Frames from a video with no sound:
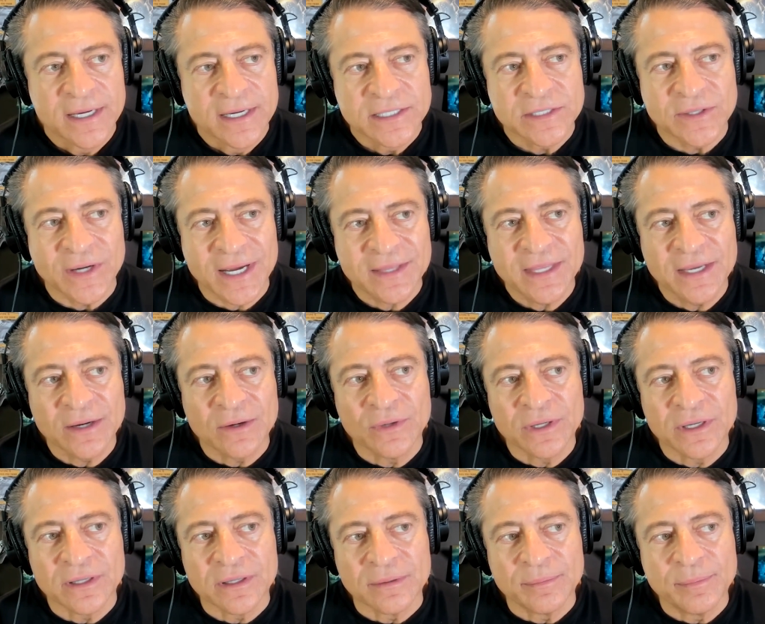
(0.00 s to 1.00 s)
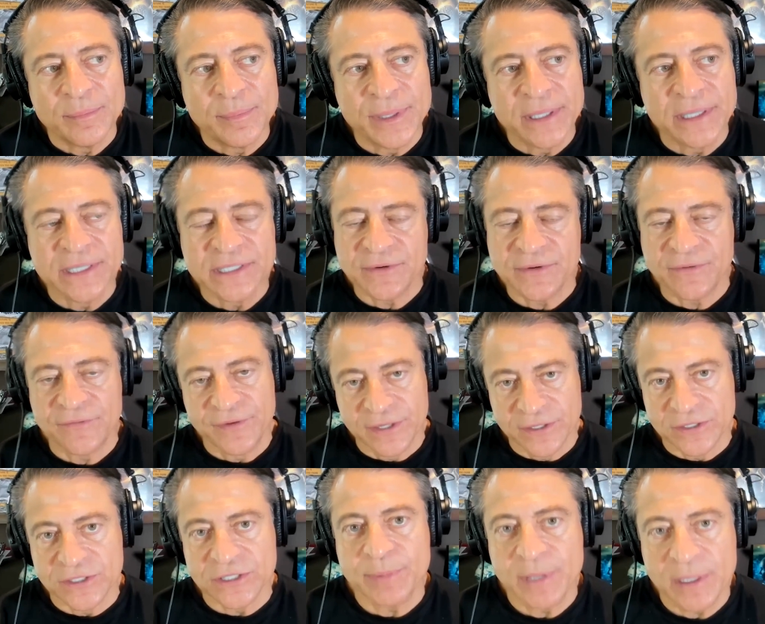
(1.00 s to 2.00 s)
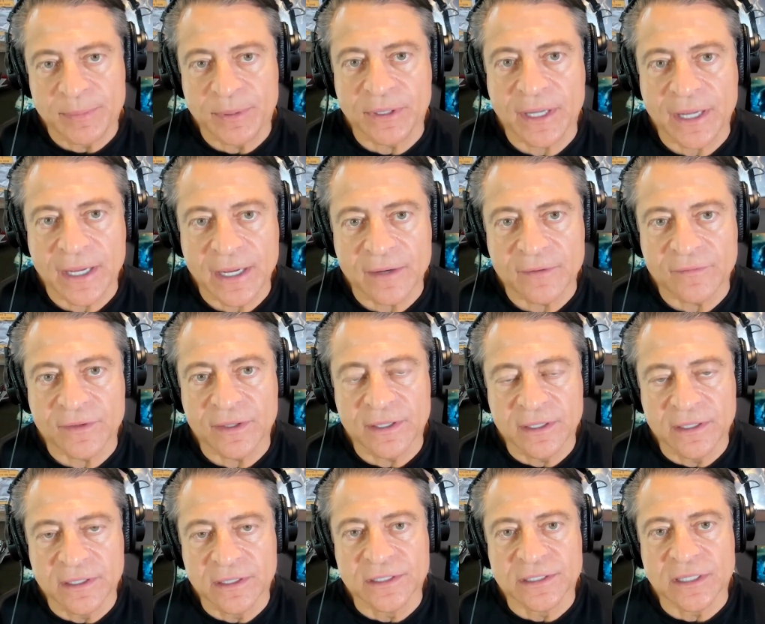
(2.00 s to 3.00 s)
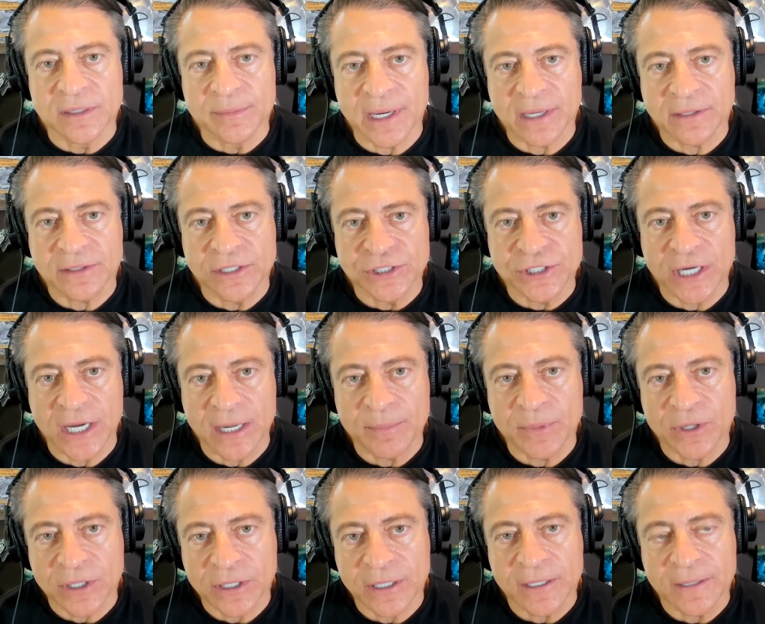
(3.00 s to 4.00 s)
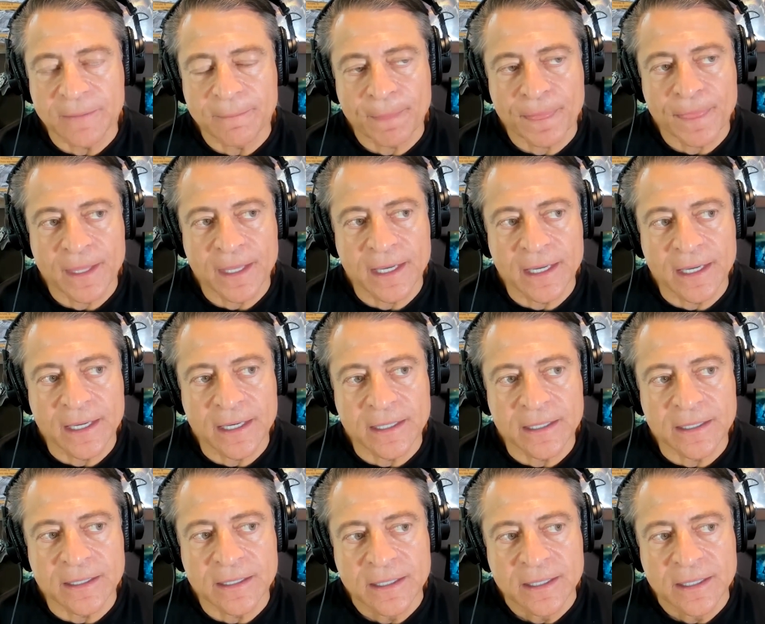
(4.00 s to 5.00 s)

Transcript: So I think one of the biggest fears people have is about the job market. And